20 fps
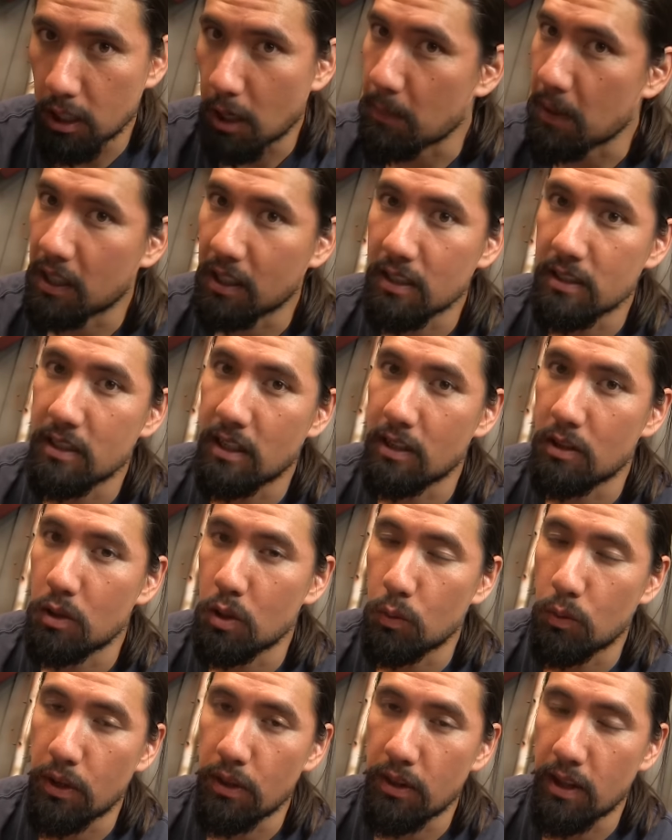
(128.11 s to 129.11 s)
And I'm not going to tell you
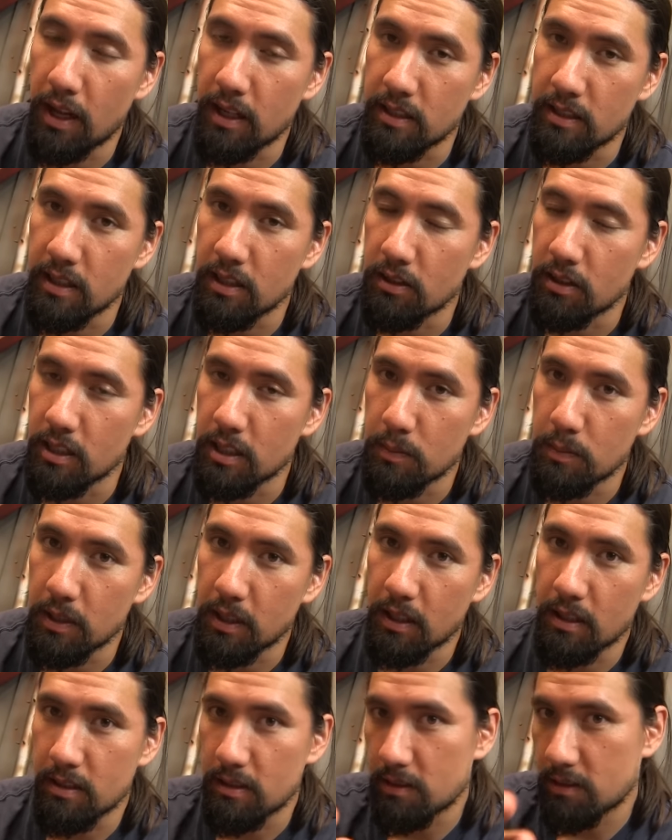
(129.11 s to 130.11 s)
who won that series
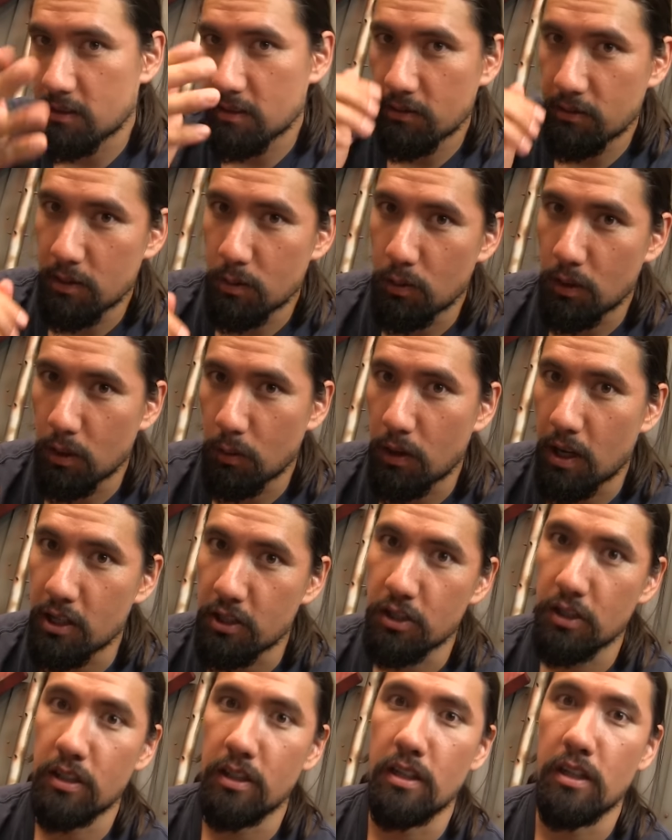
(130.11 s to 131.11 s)
because if you want to
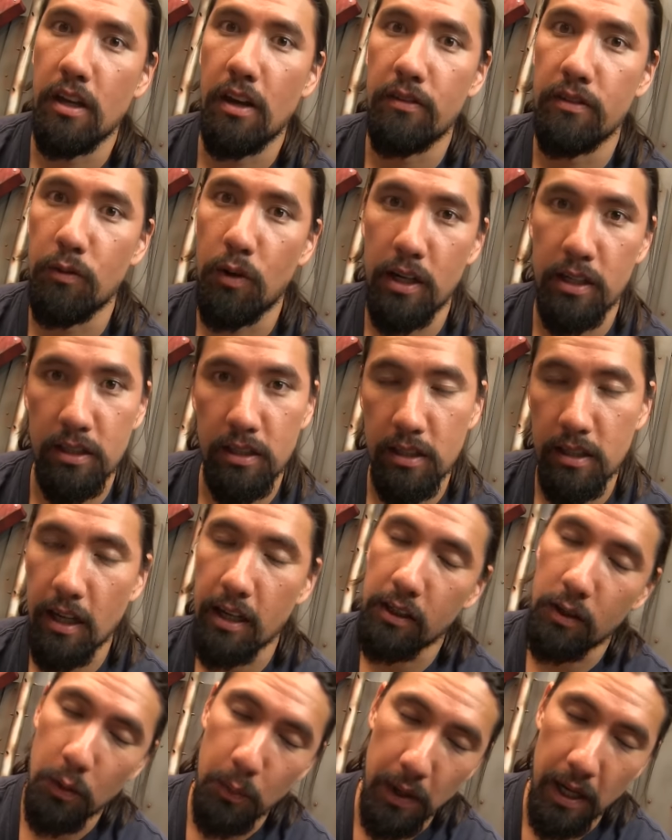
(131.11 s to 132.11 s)
watch it and you haven't watched it
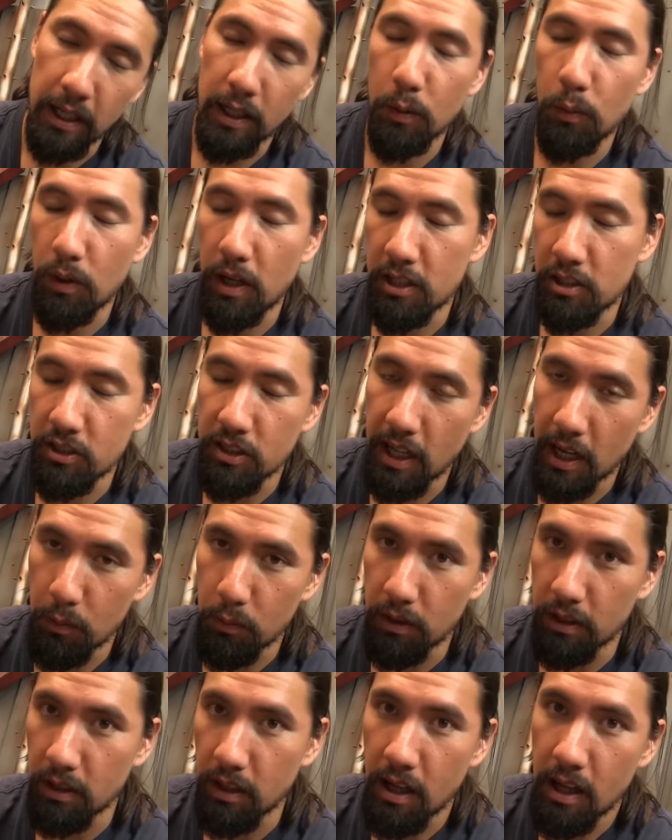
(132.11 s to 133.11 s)
yet, go back and watch
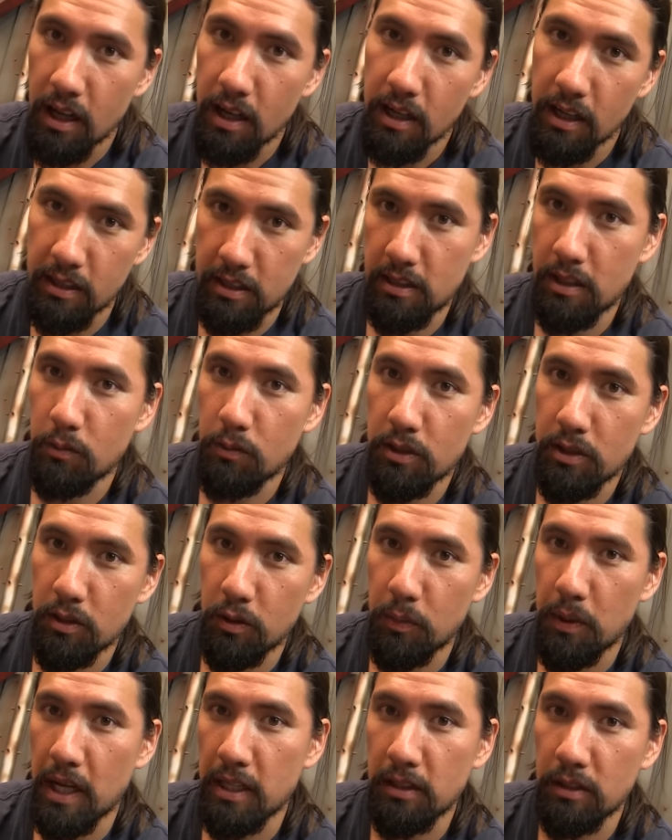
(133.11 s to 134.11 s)
that one. It's the
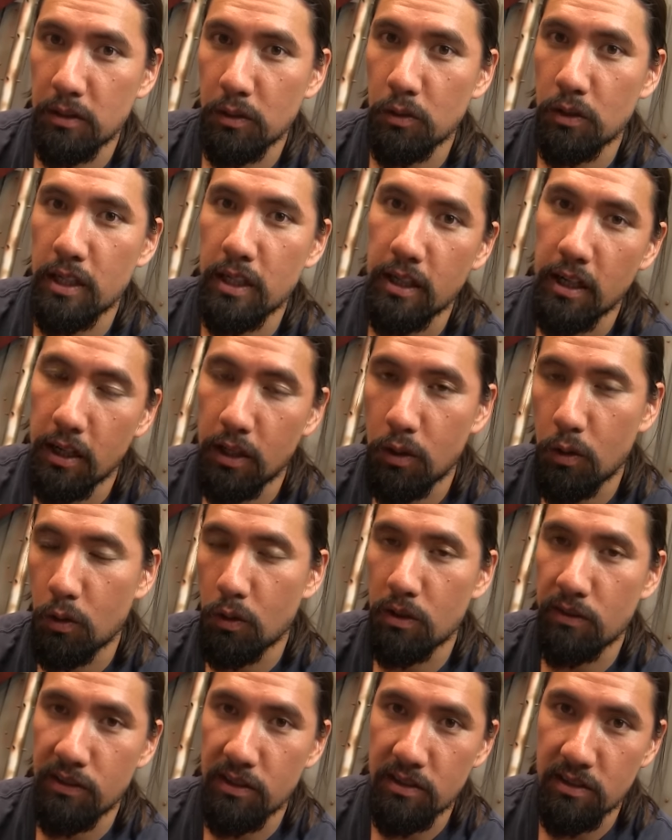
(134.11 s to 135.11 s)
original Path to Glory,
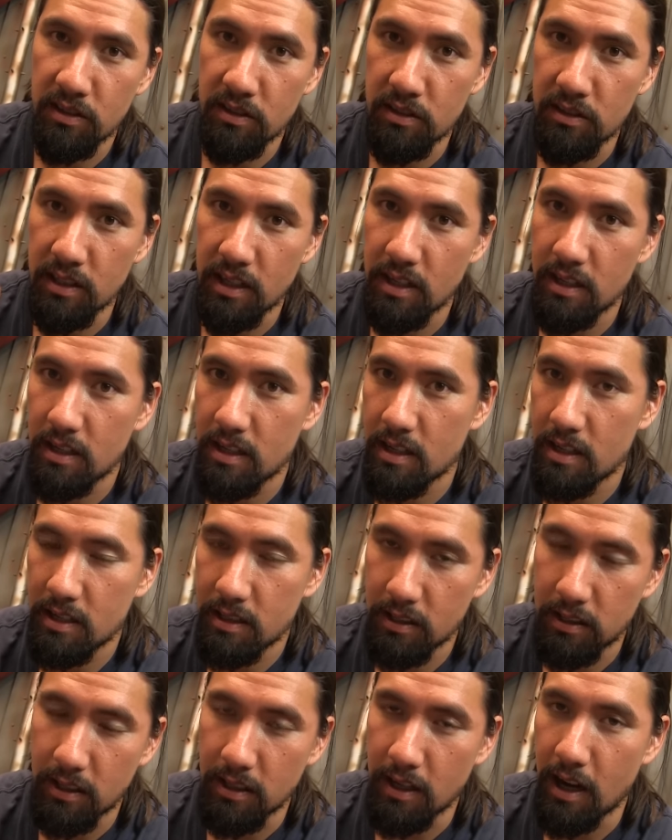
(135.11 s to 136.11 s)
Khorne versus
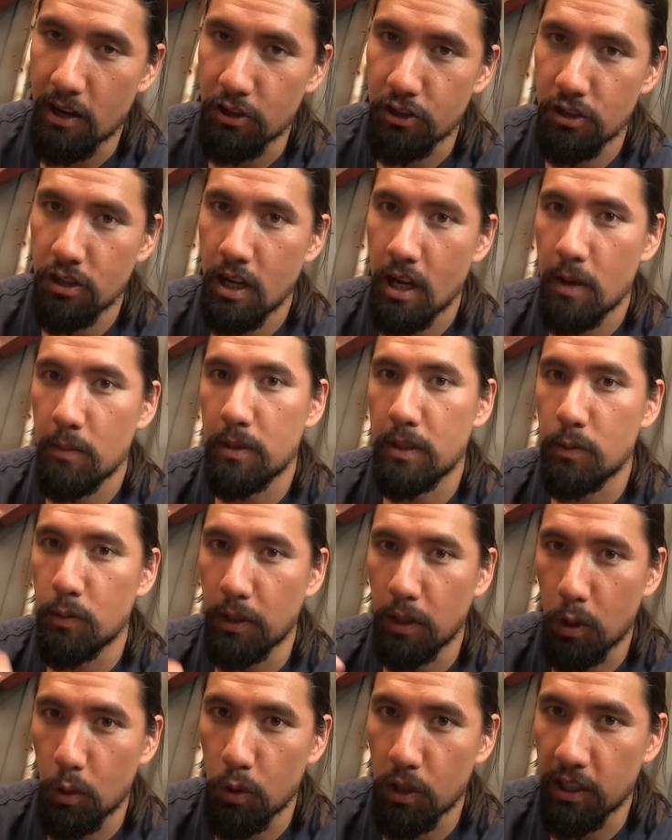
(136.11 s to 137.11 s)
Slaanesh
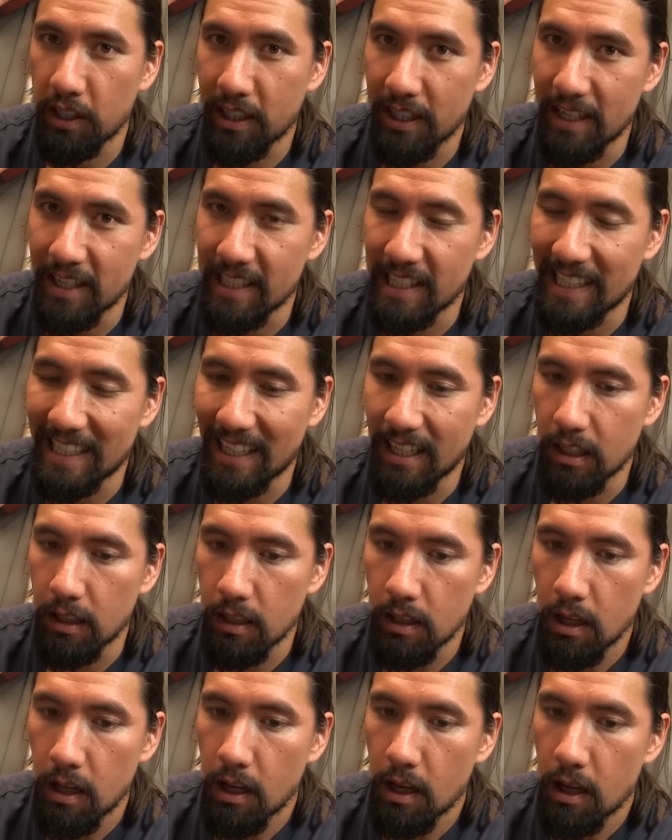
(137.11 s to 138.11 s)
between Quirk and I.